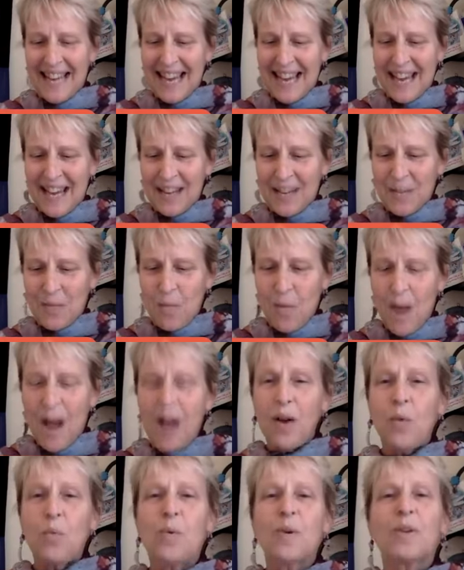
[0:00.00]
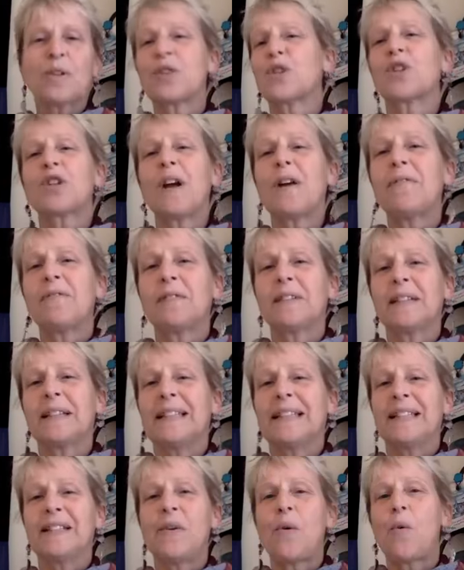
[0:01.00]
And while we're
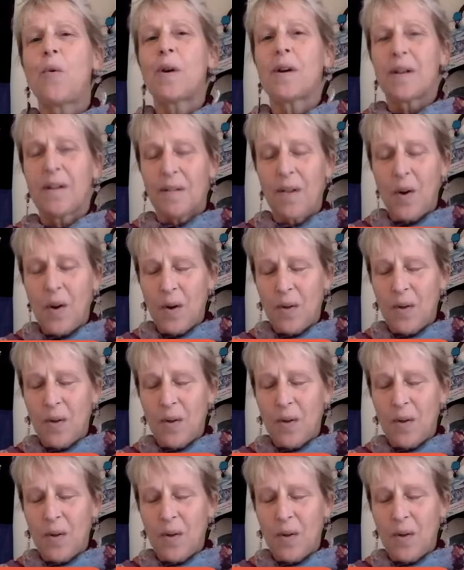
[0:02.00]
shuffling or